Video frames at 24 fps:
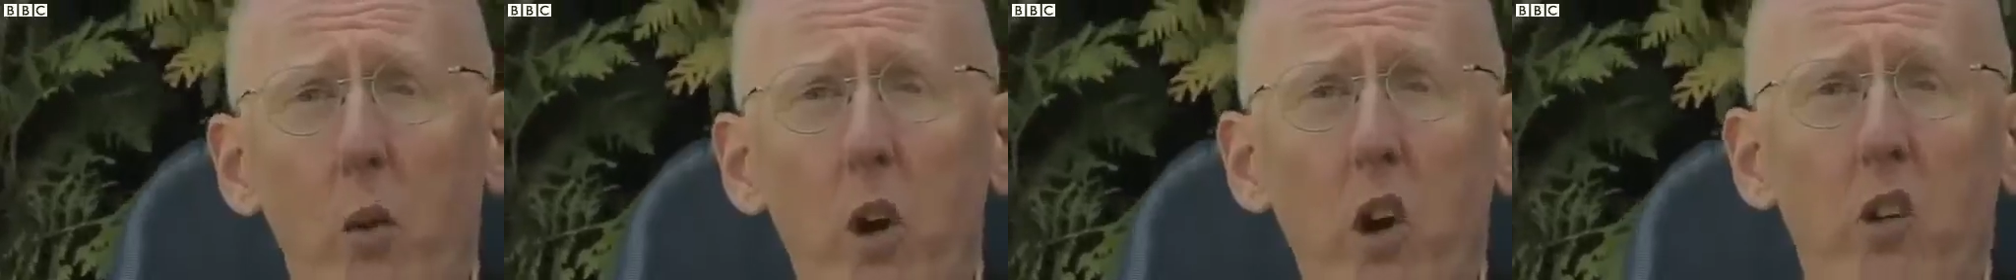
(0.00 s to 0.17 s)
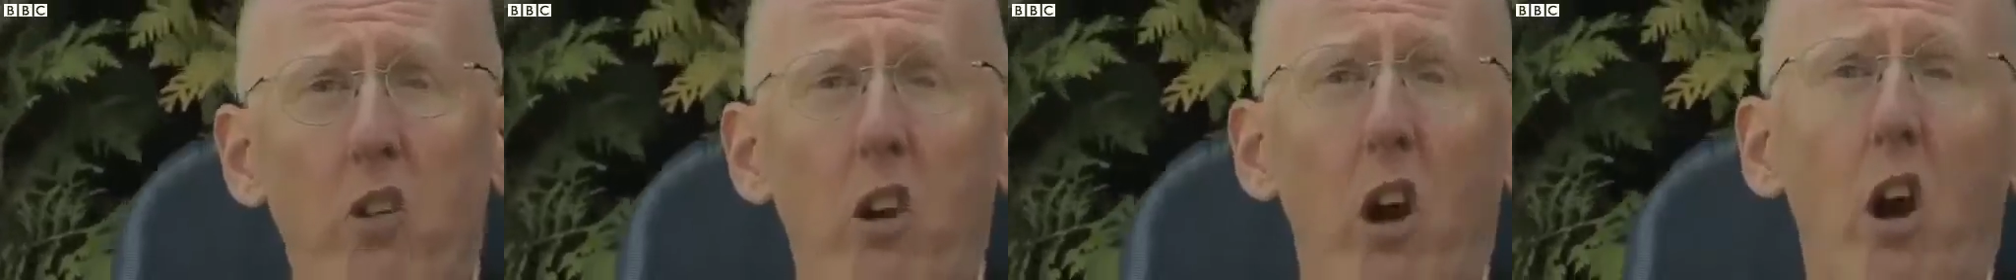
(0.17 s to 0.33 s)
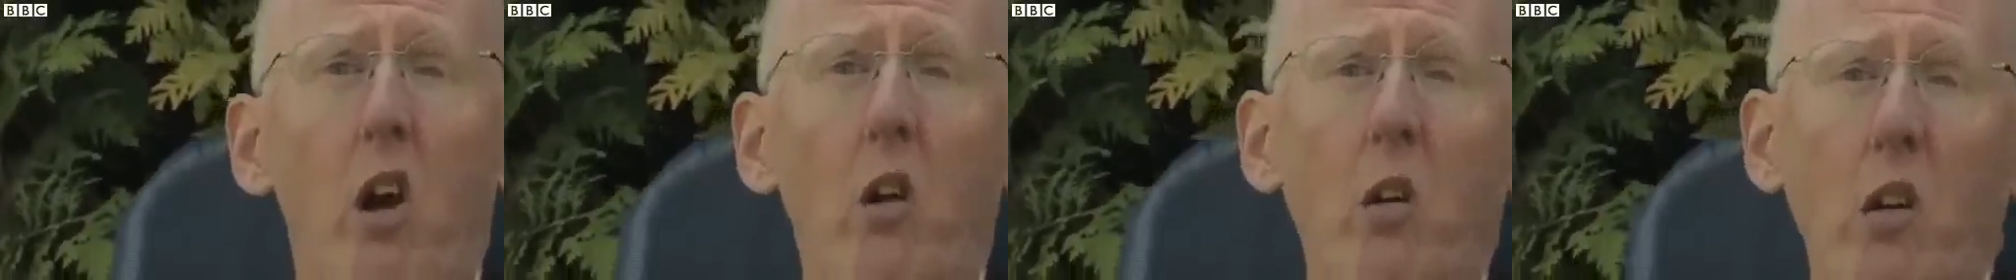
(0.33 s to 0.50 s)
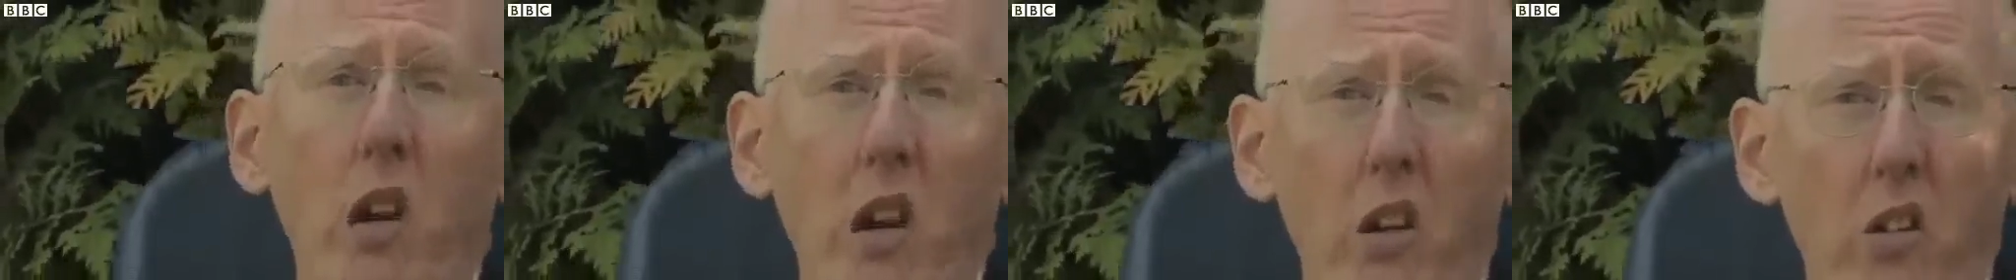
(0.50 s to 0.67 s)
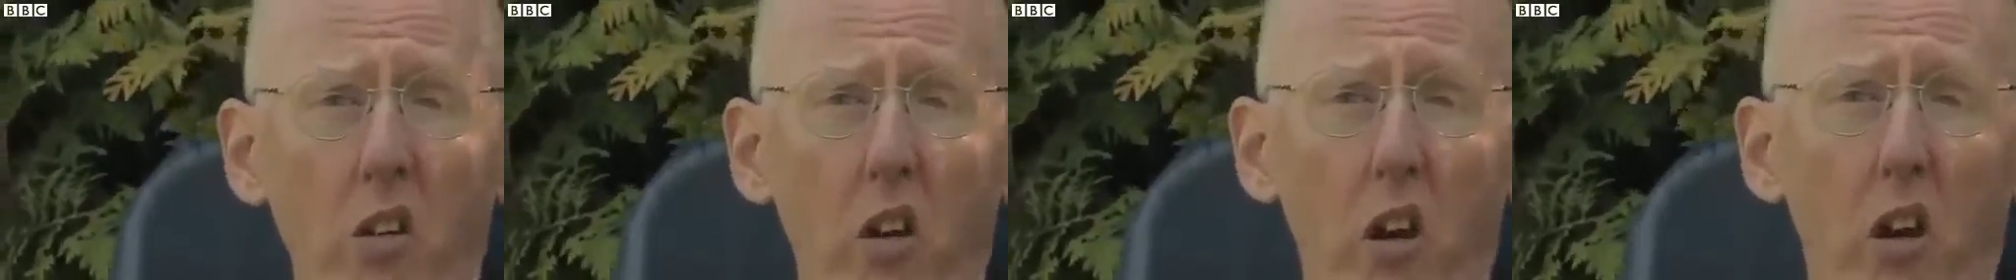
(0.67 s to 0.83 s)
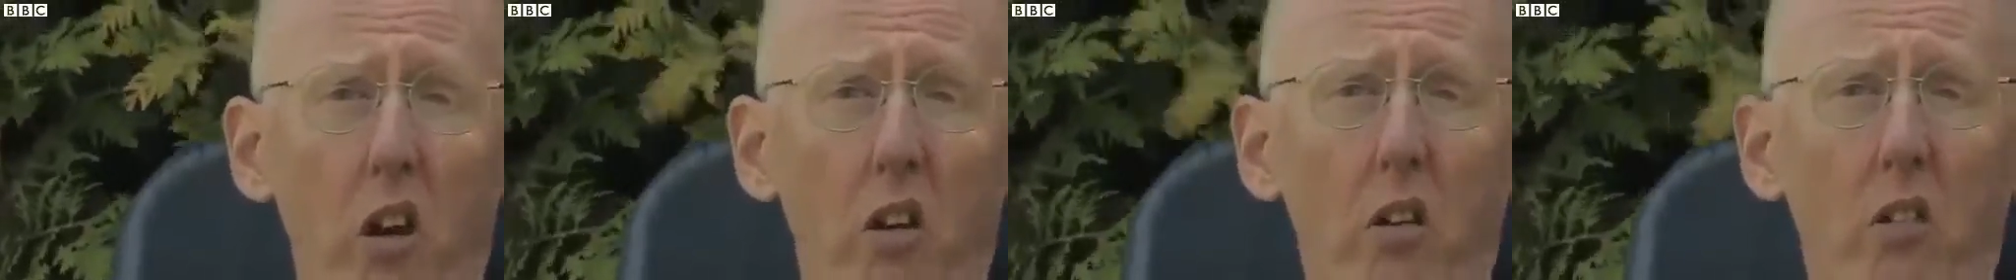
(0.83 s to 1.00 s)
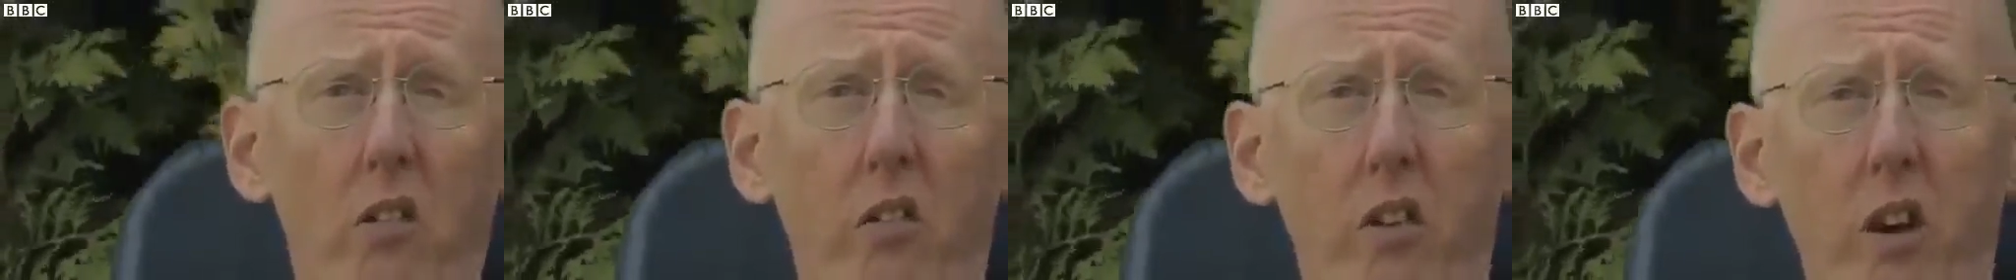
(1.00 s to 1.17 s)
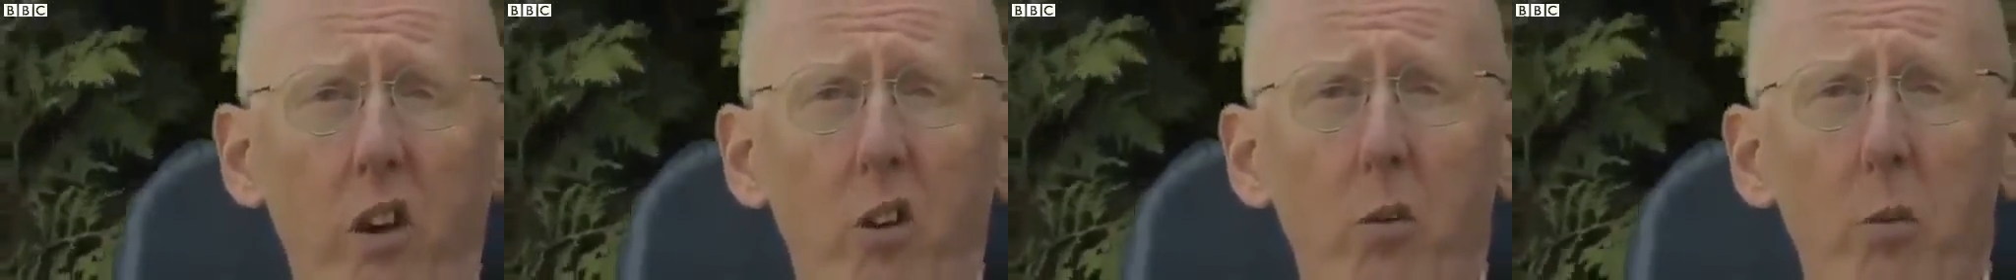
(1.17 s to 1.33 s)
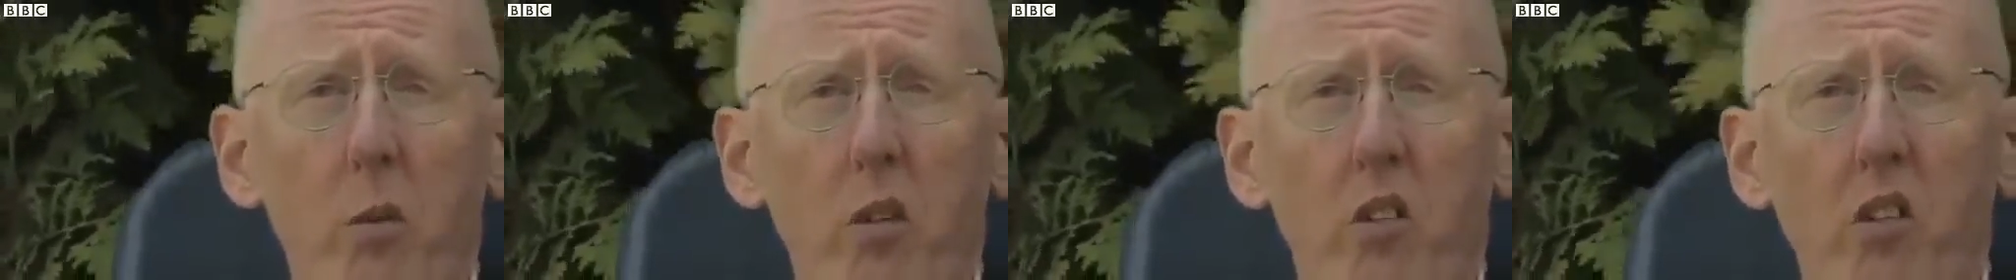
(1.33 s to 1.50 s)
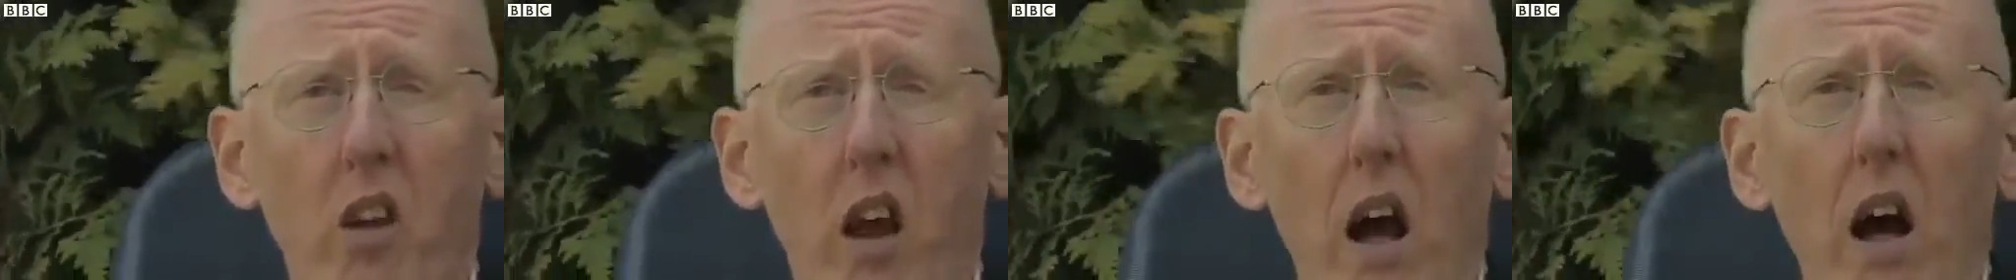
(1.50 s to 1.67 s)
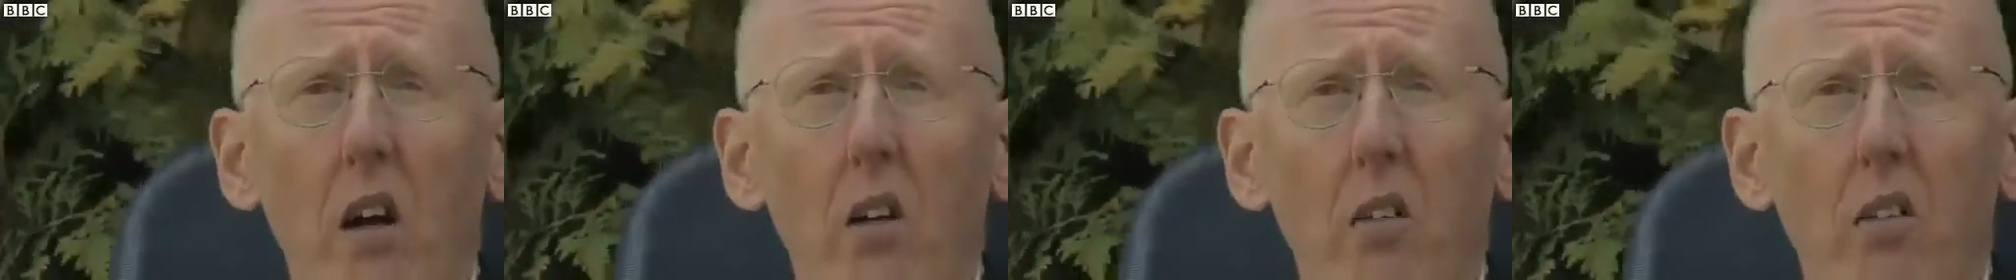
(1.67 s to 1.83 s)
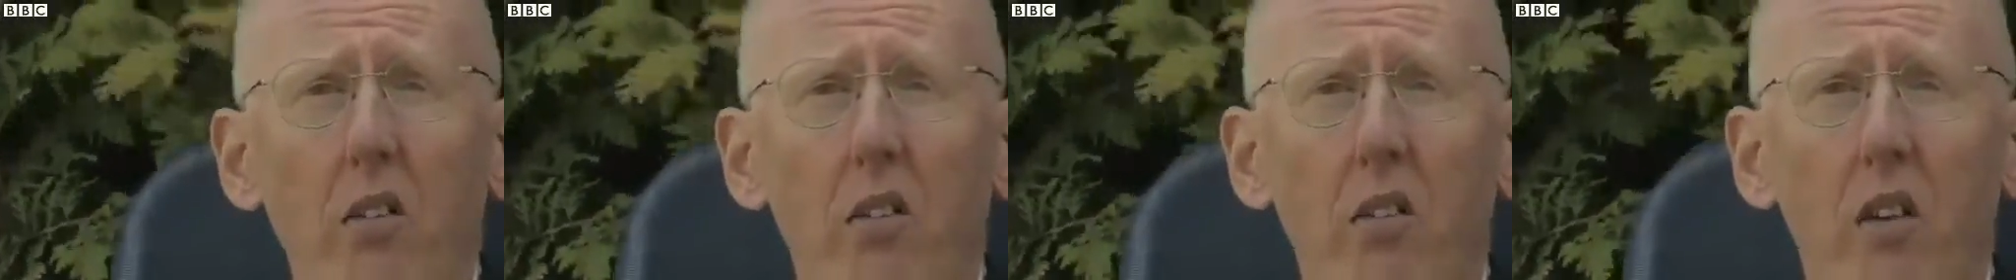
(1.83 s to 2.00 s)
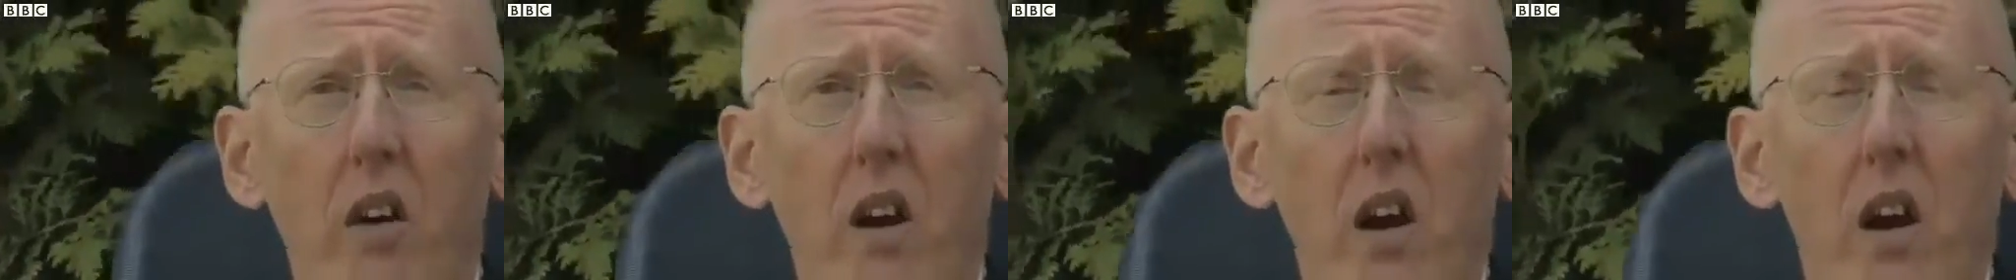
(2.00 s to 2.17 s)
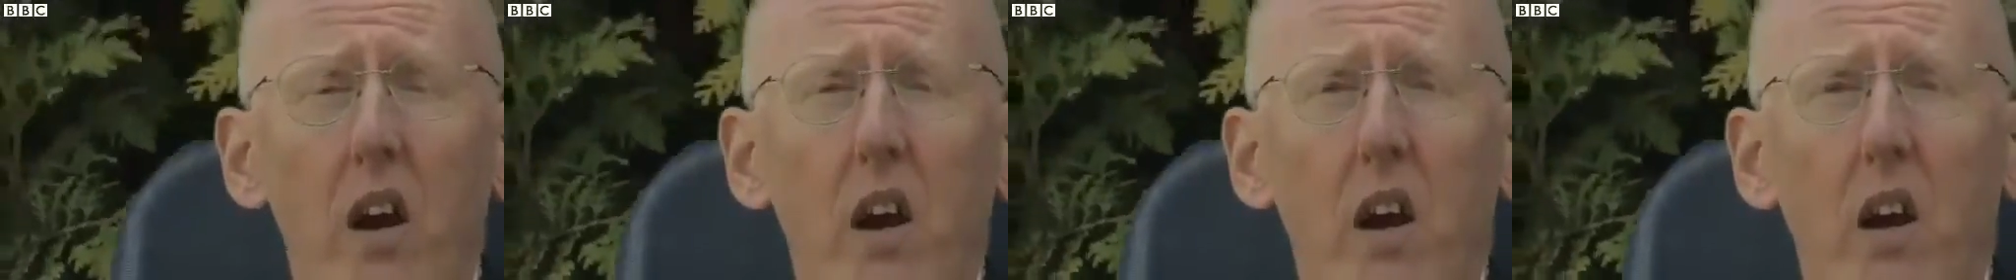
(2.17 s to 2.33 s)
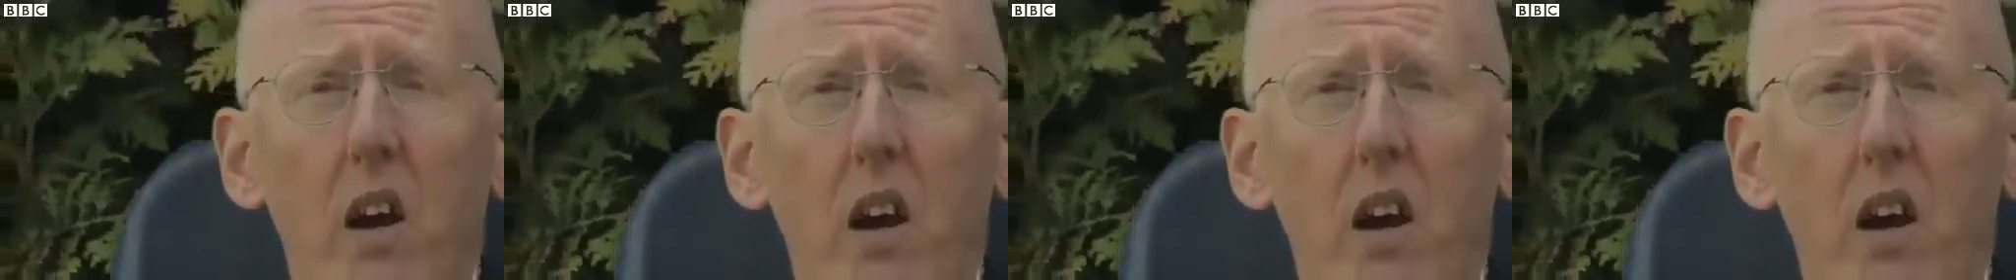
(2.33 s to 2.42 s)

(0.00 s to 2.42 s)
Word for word: and wished only to fix myself.